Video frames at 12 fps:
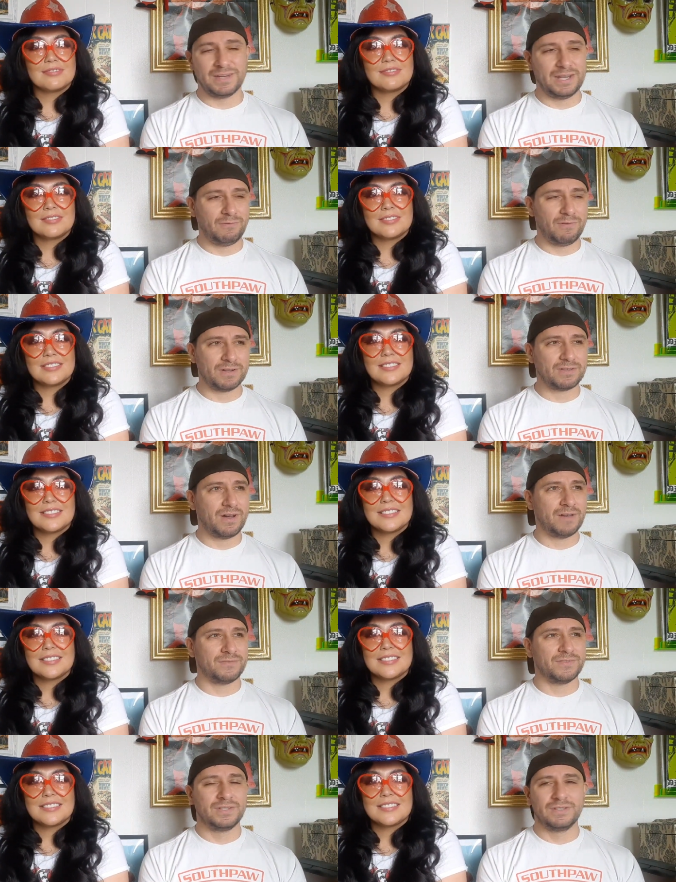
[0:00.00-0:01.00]
Speaker 1: know, kind of walked
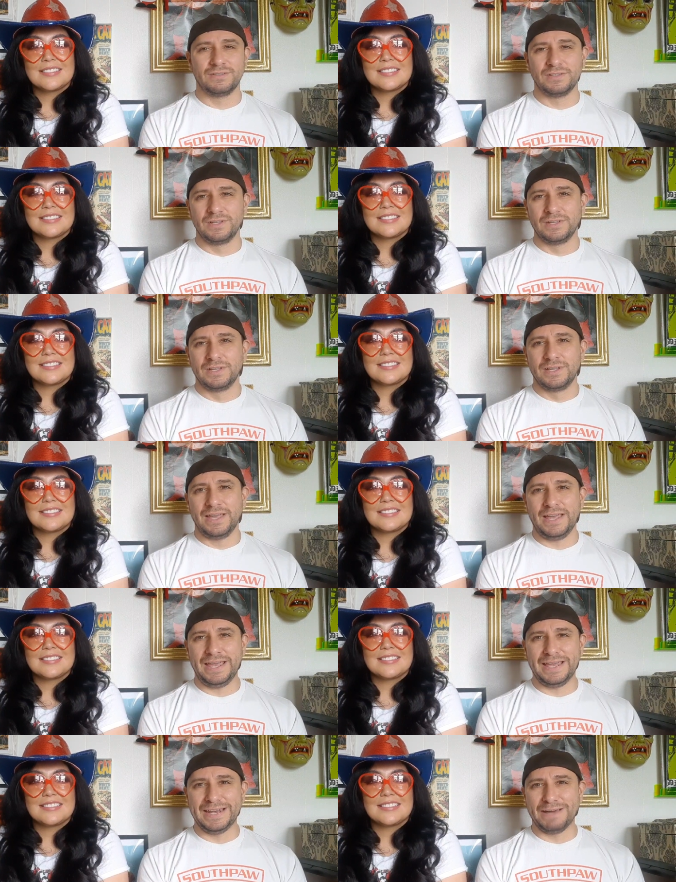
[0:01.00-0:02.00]
off.
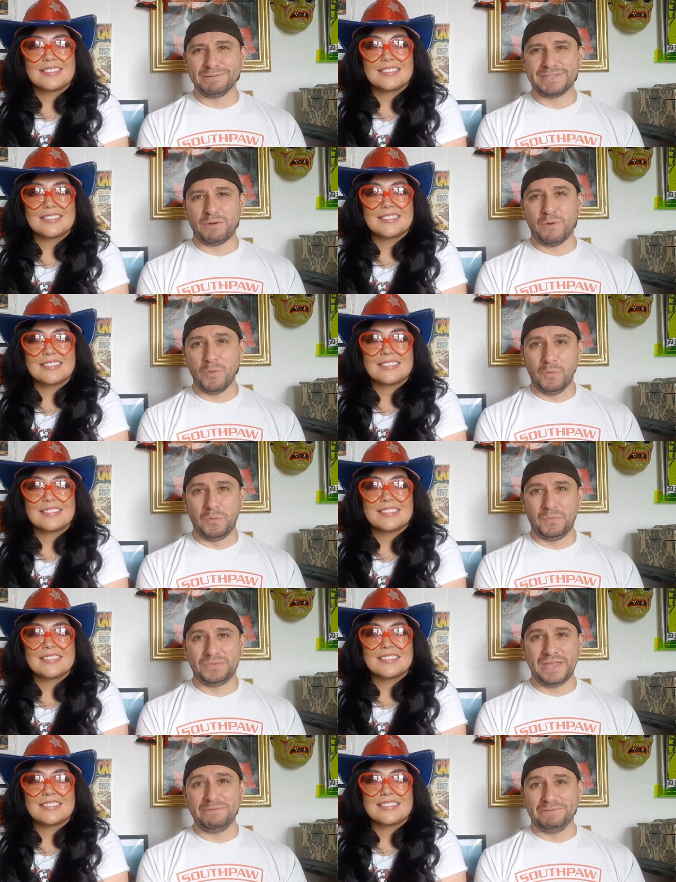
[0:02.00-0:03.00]
And I was like, oh,
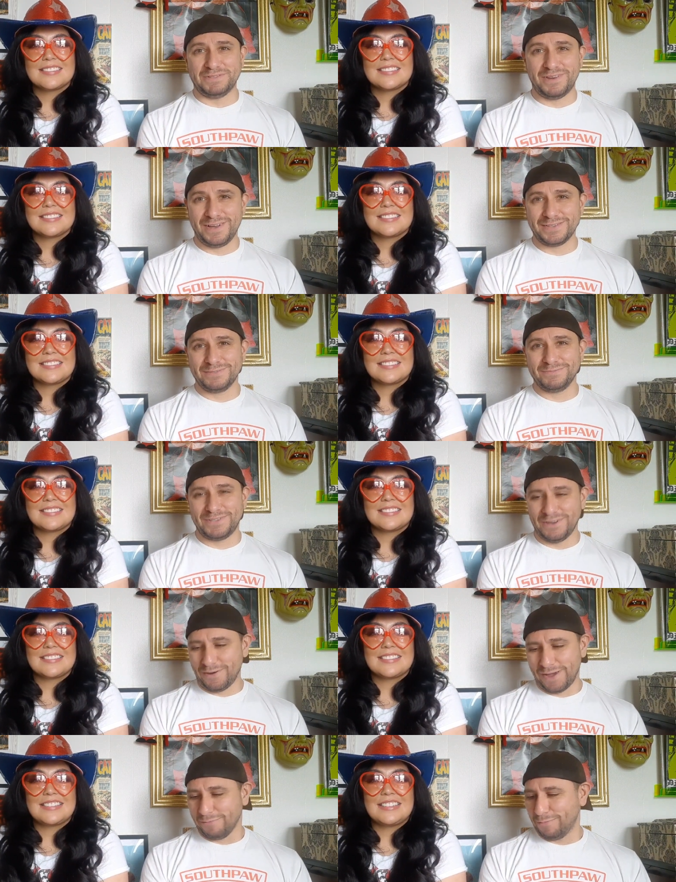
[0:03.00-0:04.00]
that was awesome.
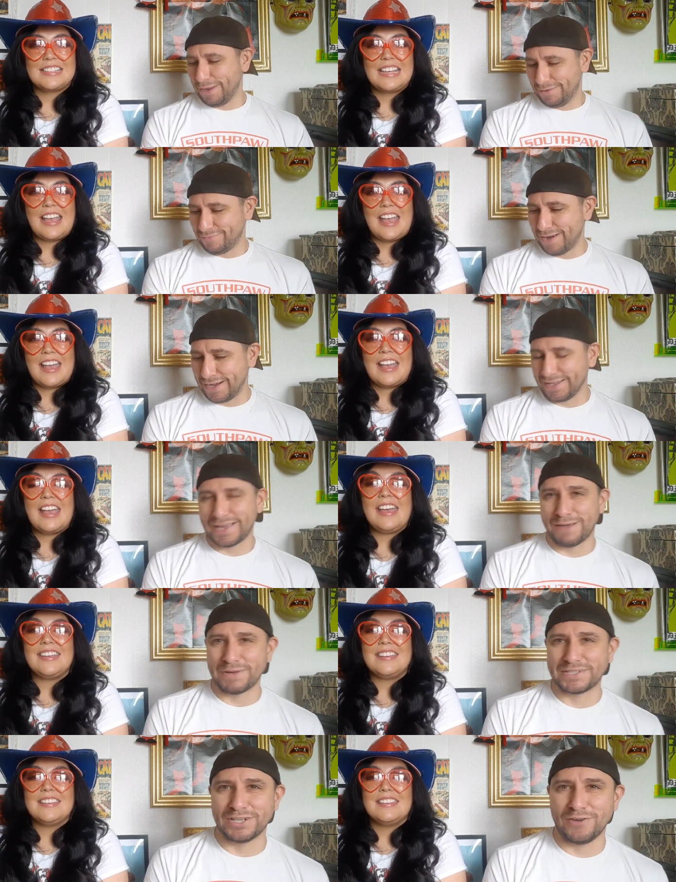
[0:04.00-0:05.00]
So I went and ran and
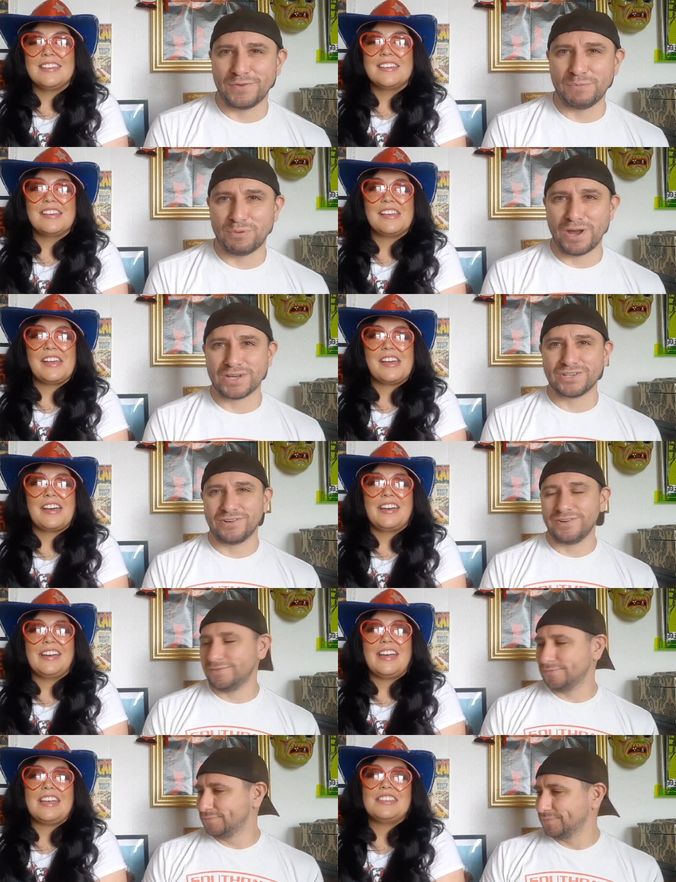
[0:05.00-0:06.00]
got and, myself a Brock
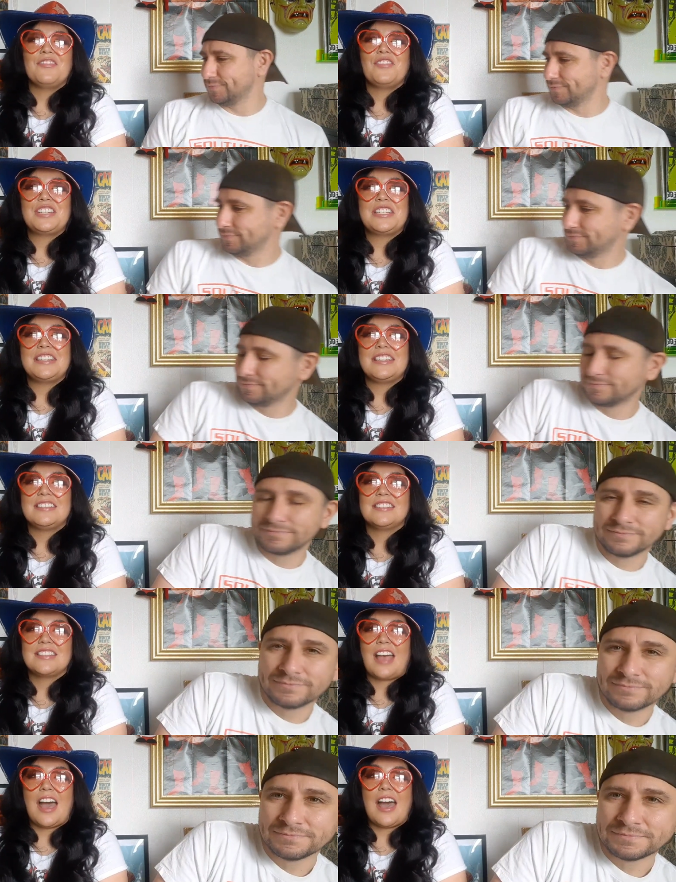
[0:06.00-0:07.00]
shirt.
Speaker 2: And the funny thing
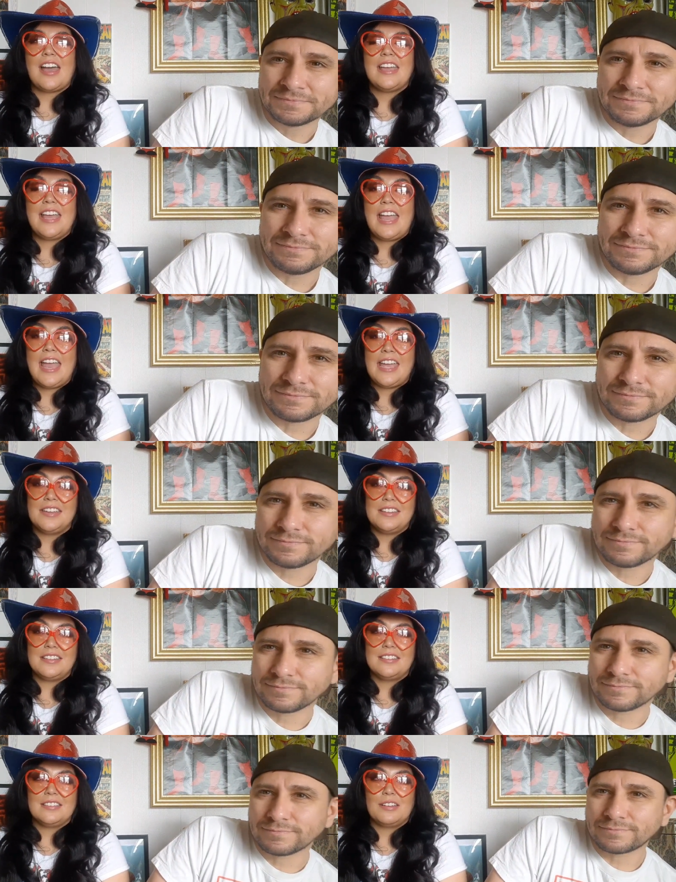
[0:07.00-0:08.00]
is, is I
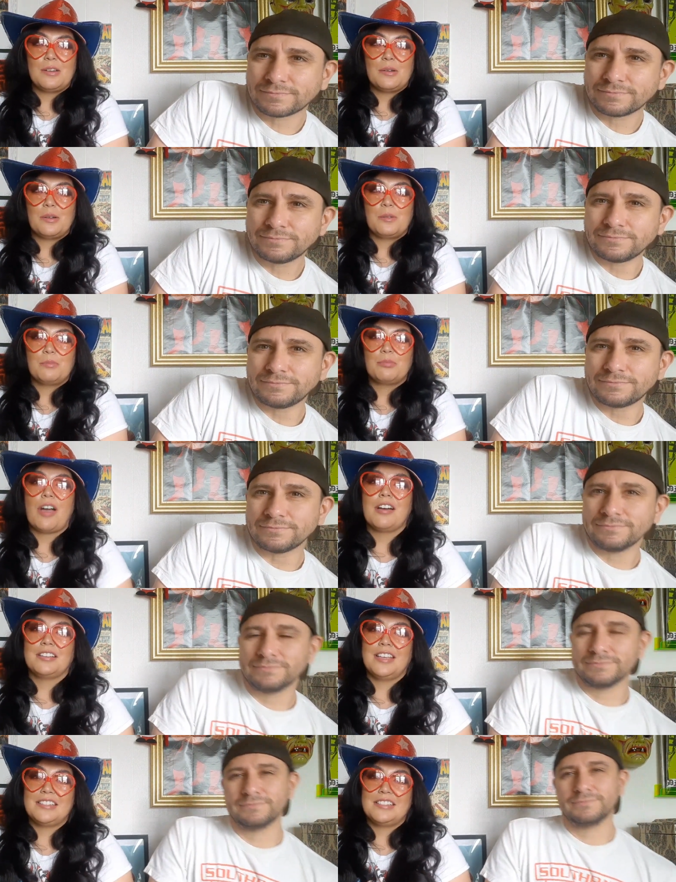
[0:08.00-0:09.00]
hated
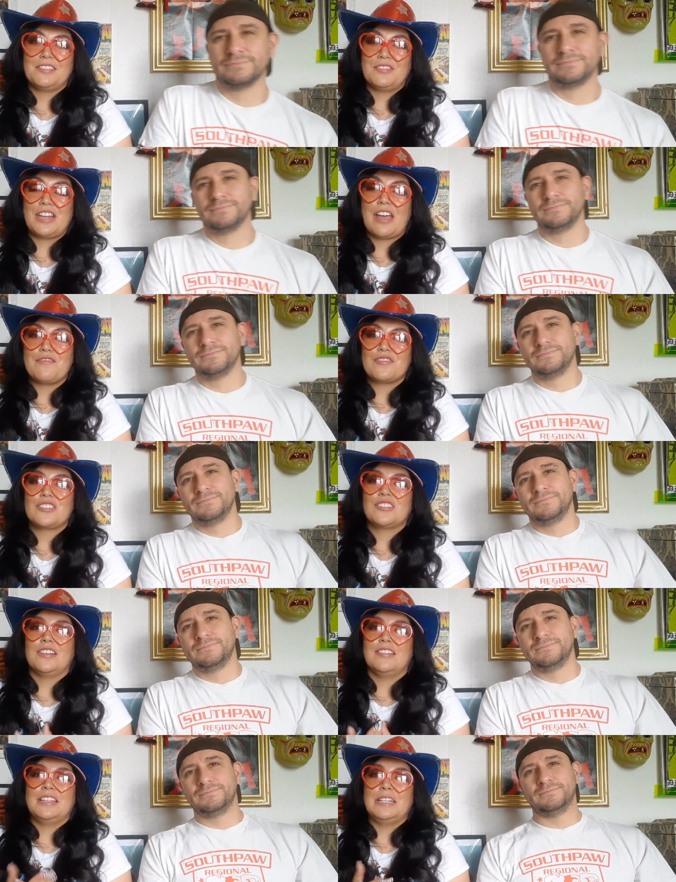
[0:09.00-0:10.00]
Brock Lesnar when I
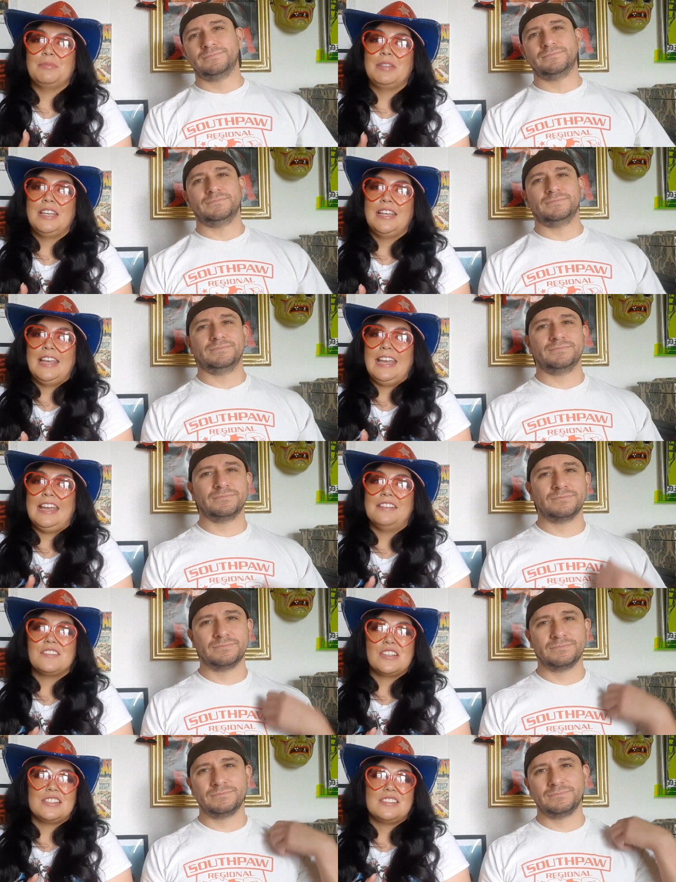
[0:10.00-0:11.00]
first saw him.
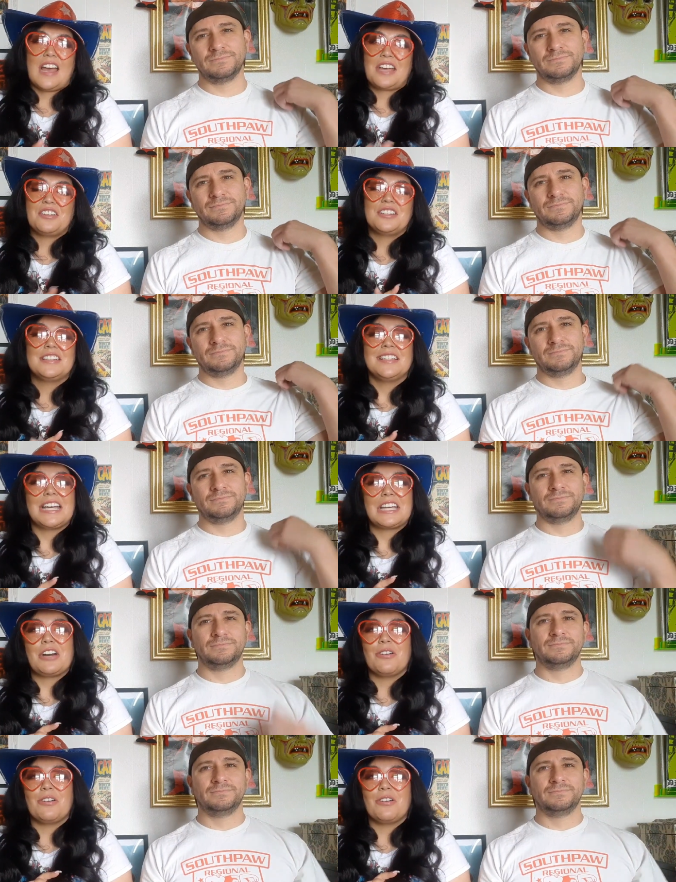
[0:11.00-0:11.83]
It just I couldn't let